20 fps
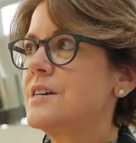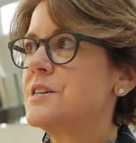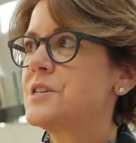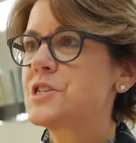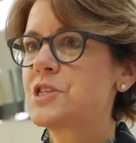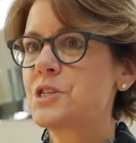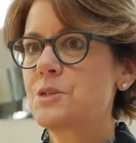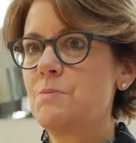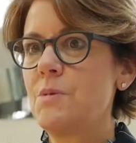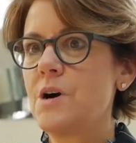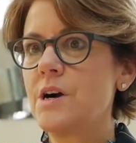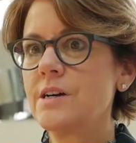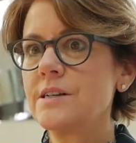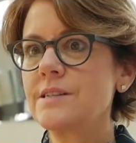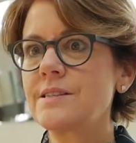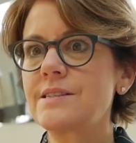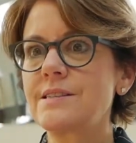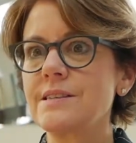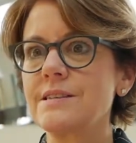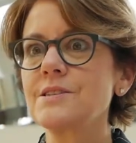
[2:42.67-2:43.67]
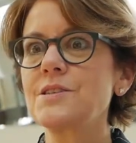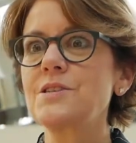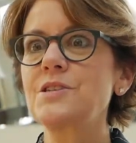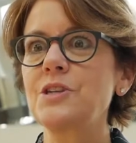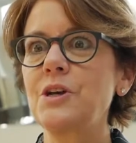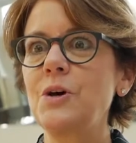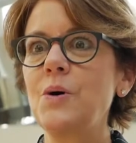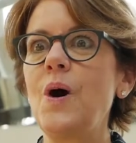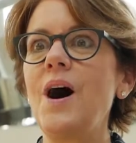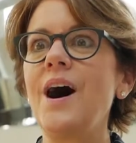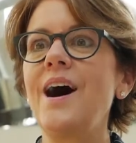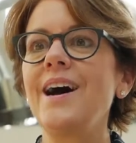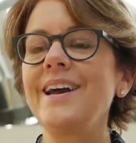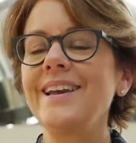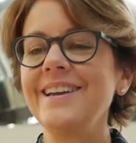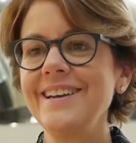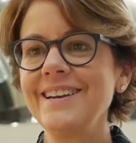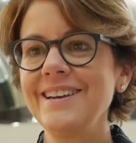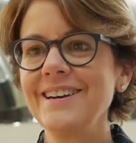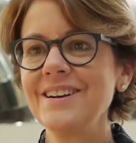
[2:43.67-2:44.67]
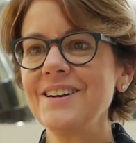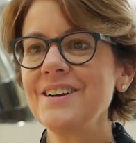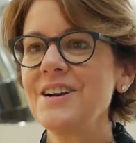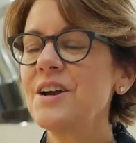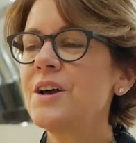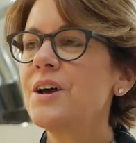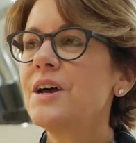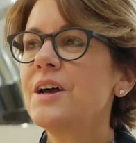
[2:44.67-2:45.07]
smarts is so high here.